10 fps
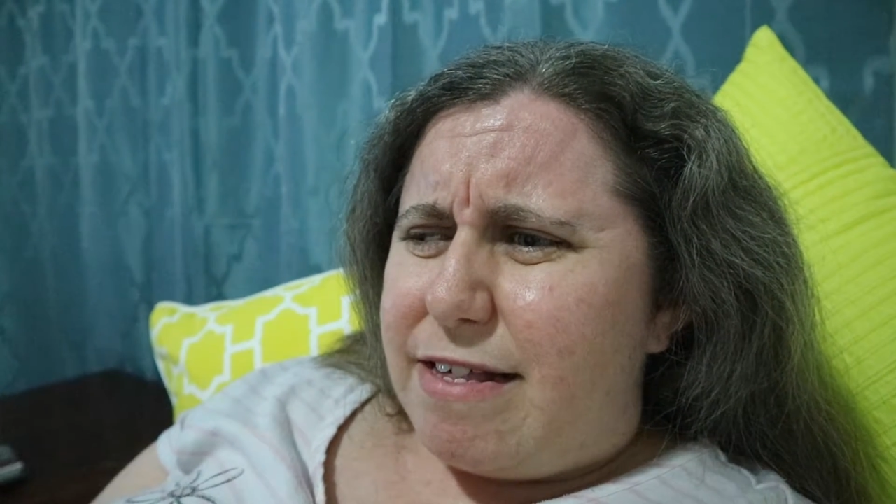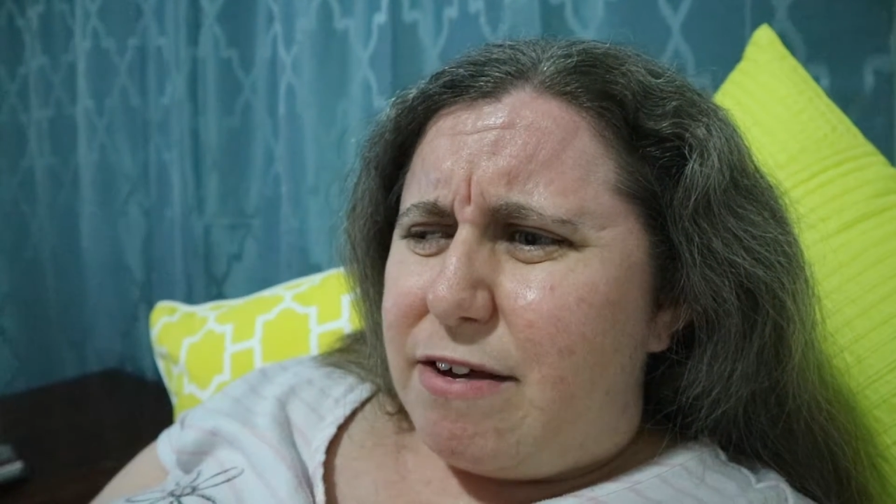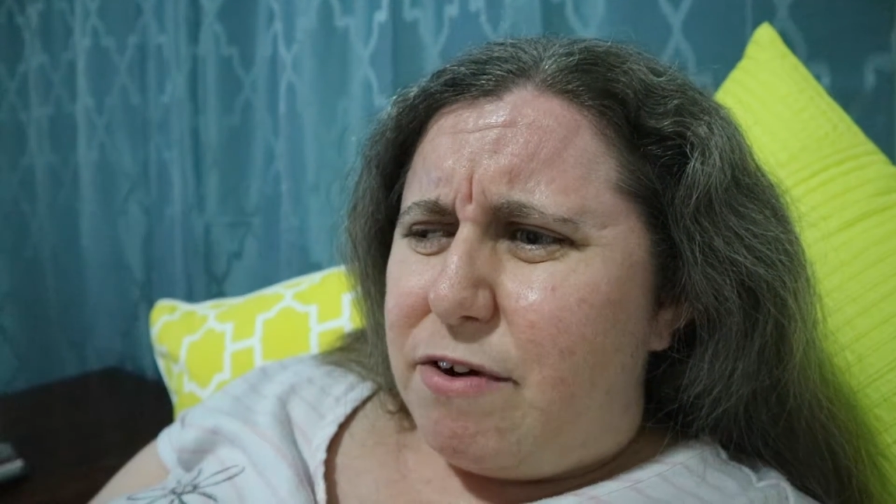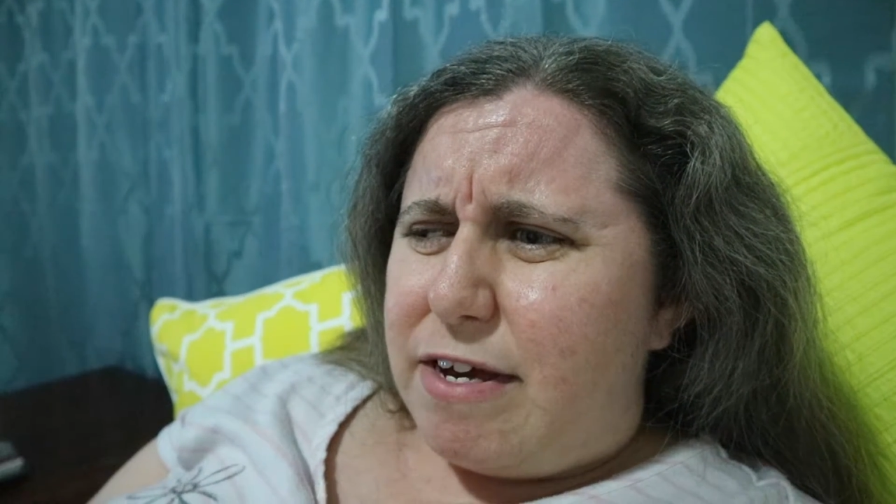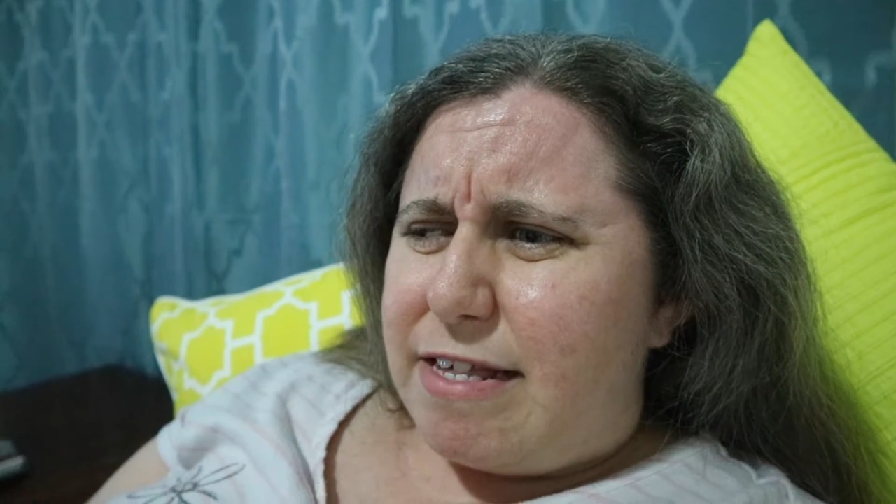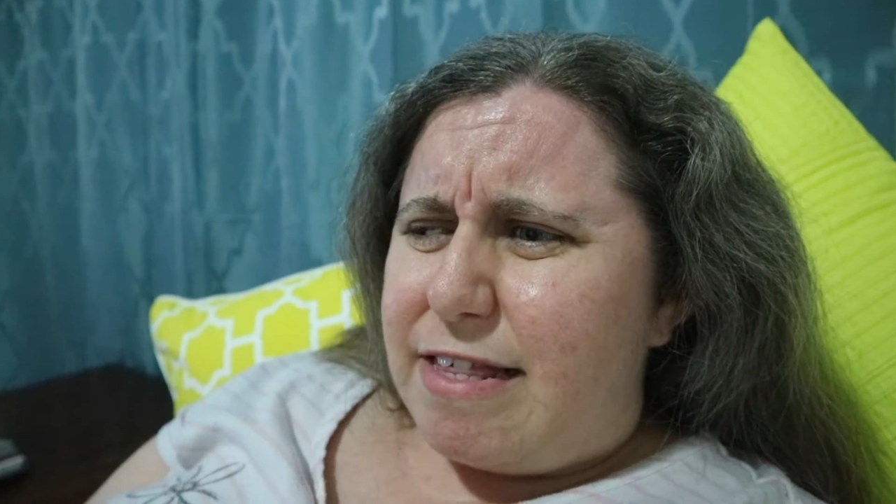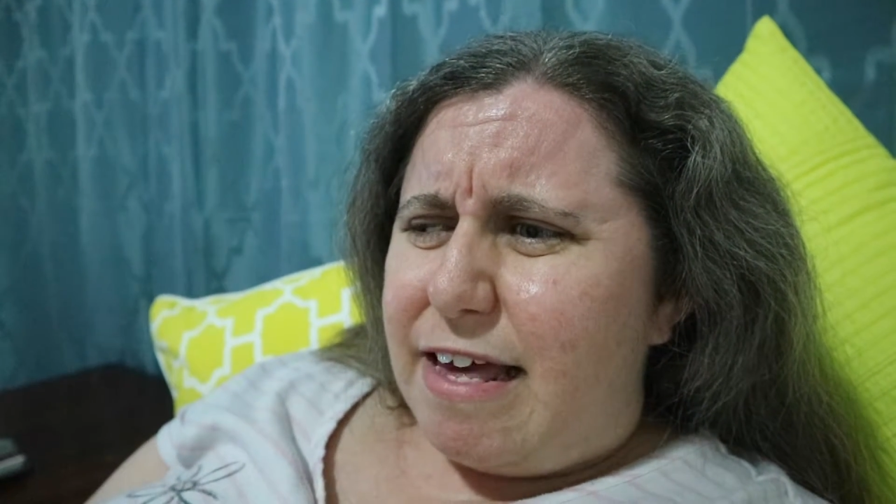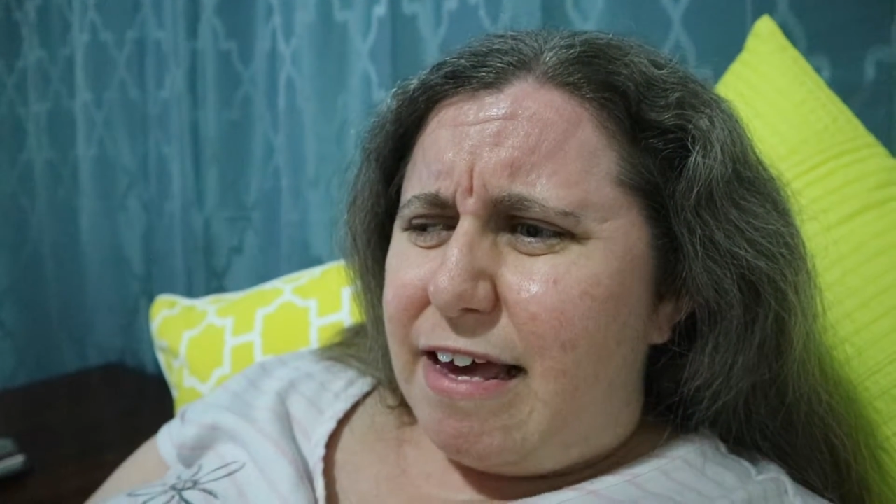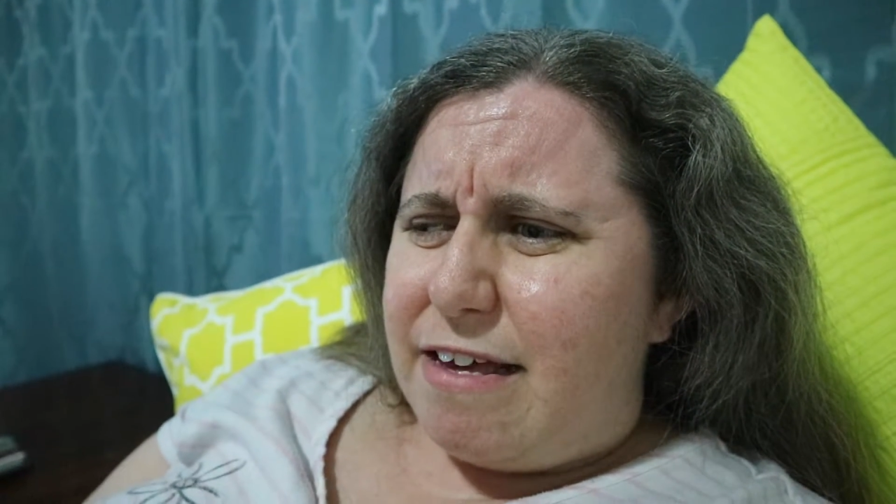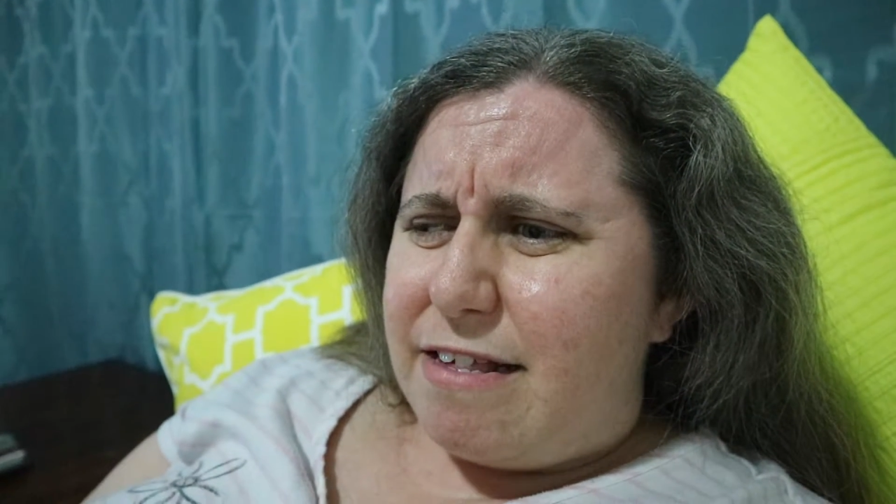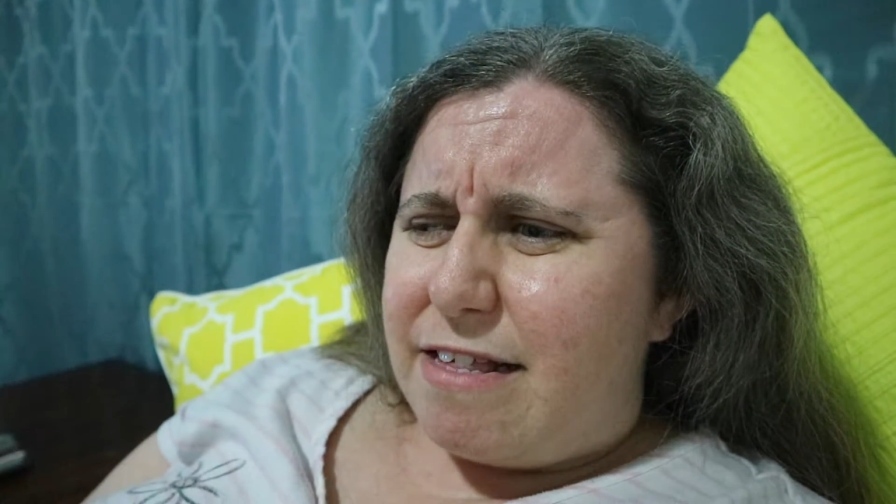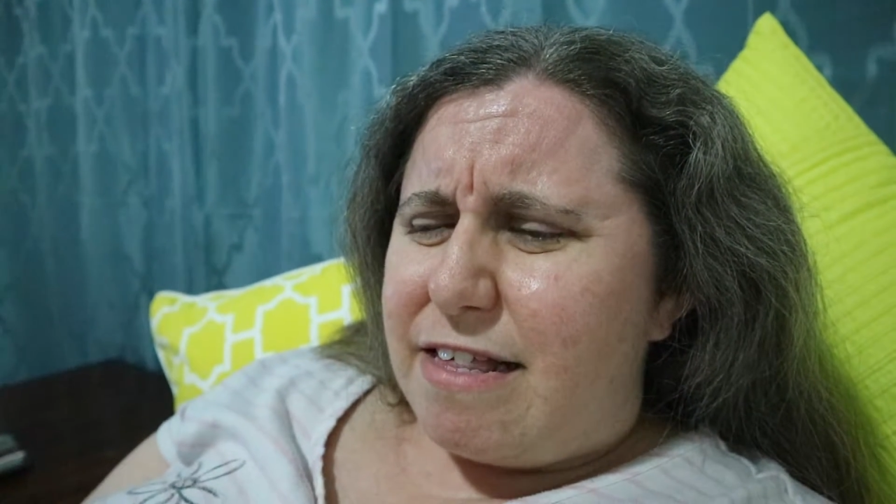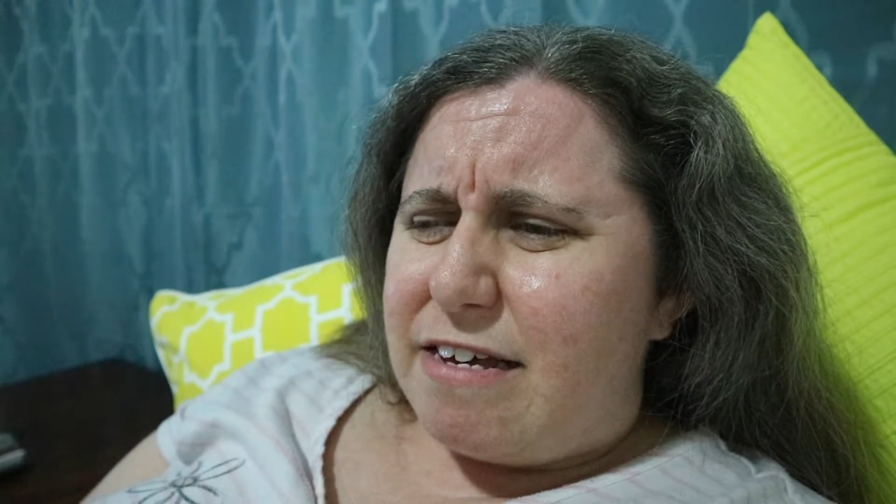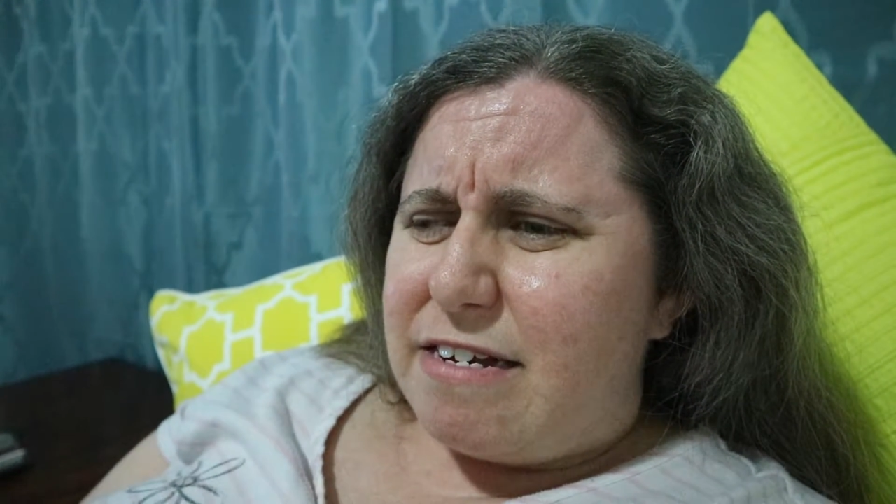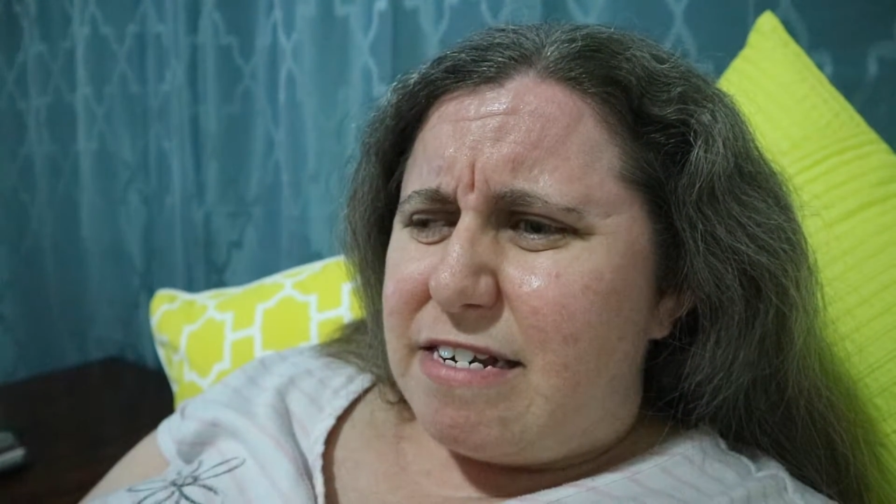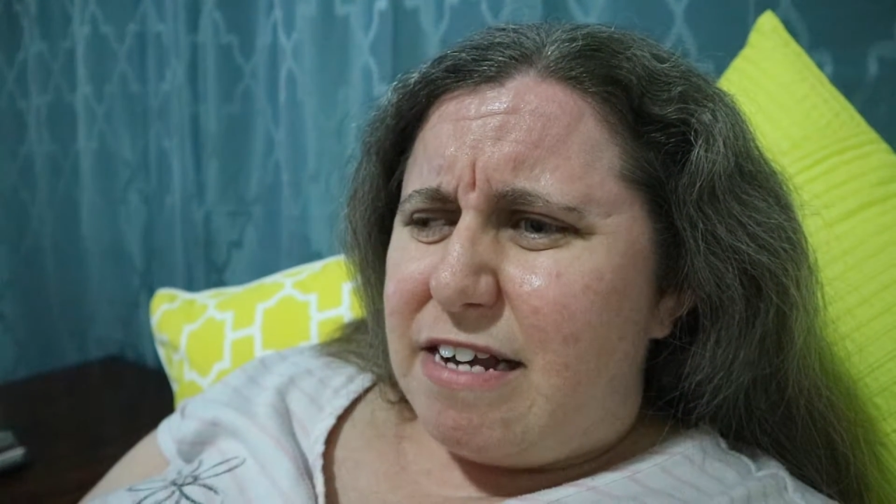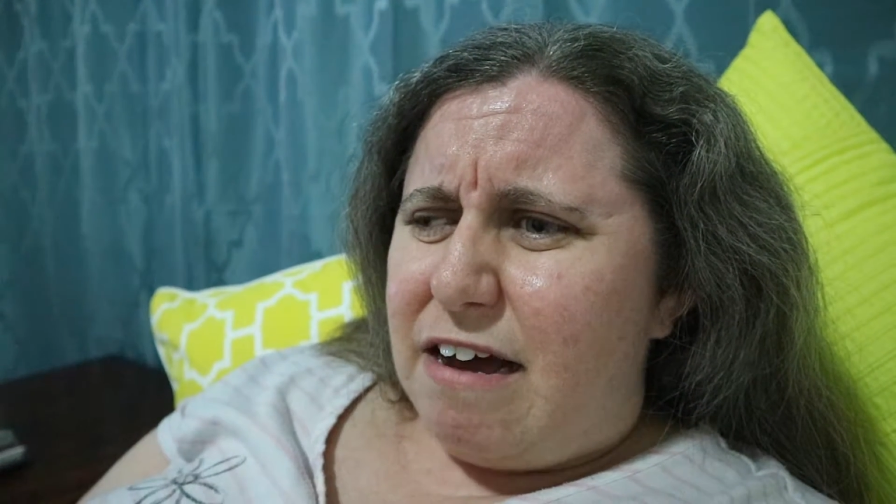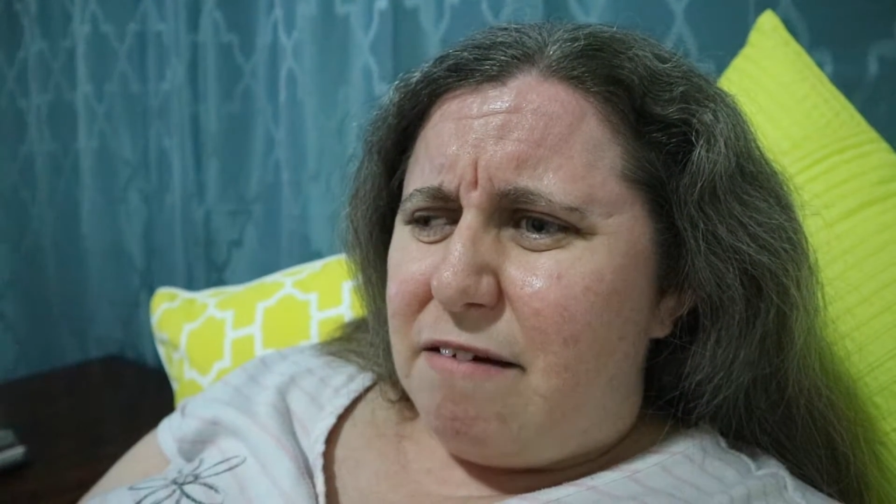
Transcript: serious things that